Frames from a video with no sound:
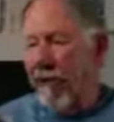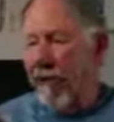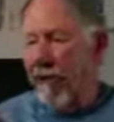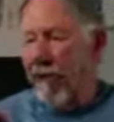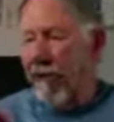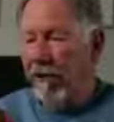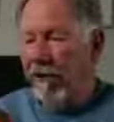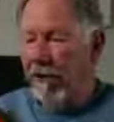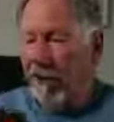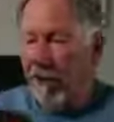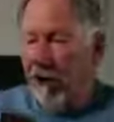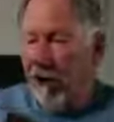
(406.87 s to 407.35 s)

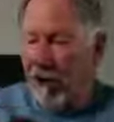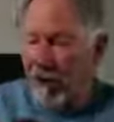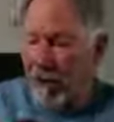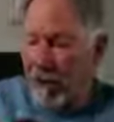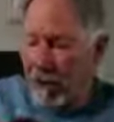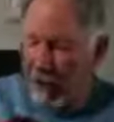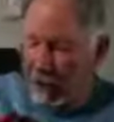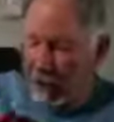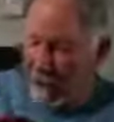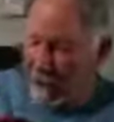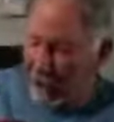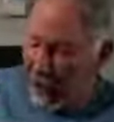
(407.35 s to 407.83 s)
You'll notice
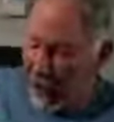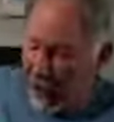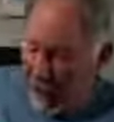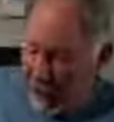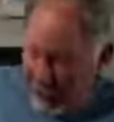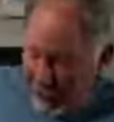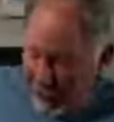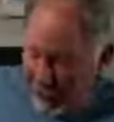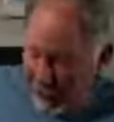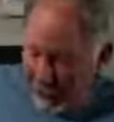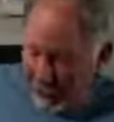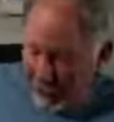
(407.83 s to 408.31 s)
in the
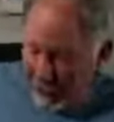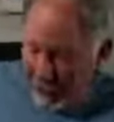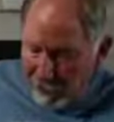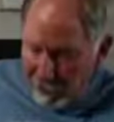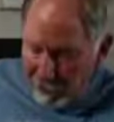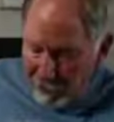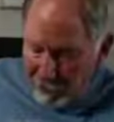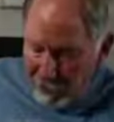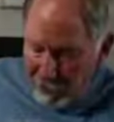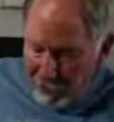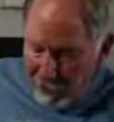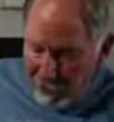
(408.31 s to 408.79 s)
back,
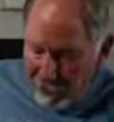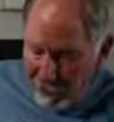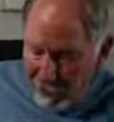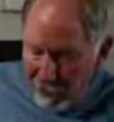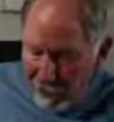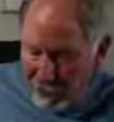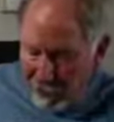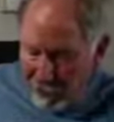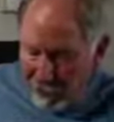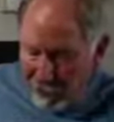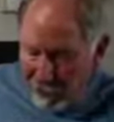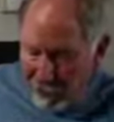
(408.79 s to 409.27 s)
there's a
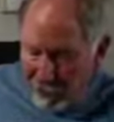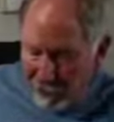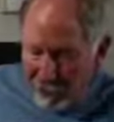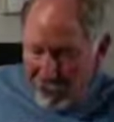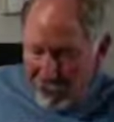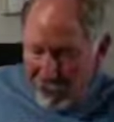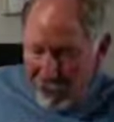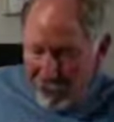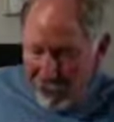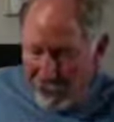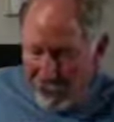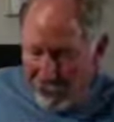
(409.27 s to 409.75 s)
light built
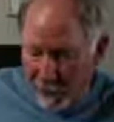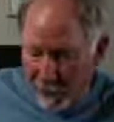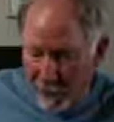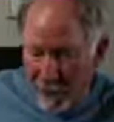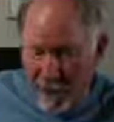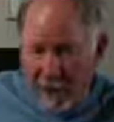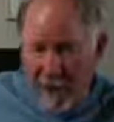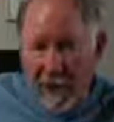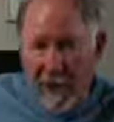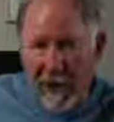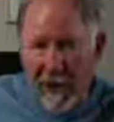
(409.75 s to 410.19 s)
into it.